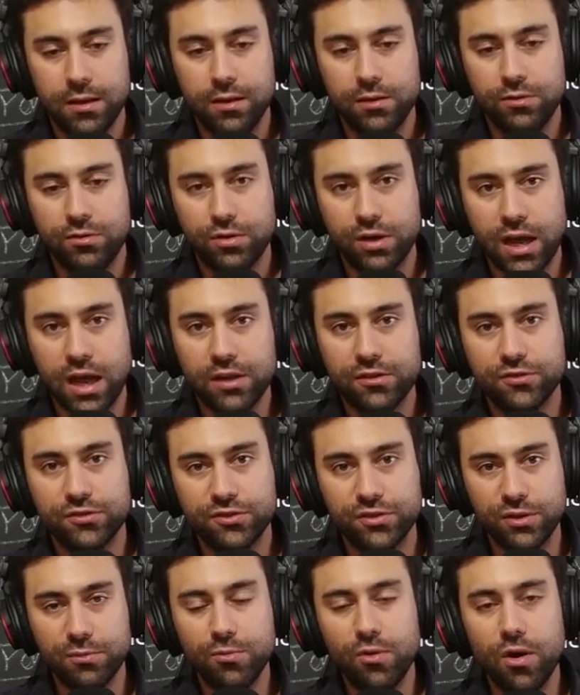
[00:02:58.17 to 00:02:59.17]
To catch
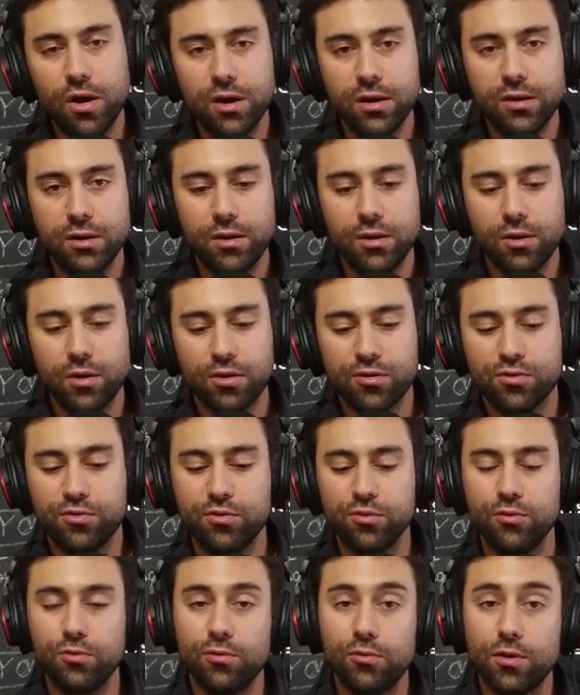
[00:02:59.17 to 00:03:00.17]
someone or
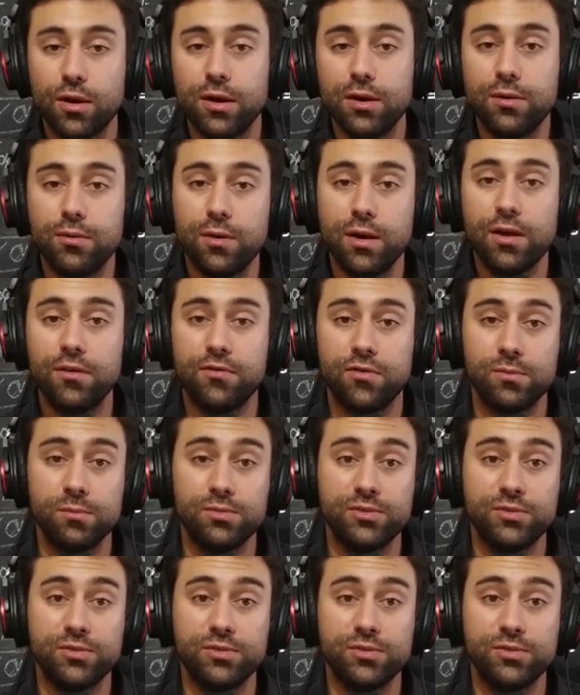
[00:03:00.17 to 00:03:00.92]
to run away from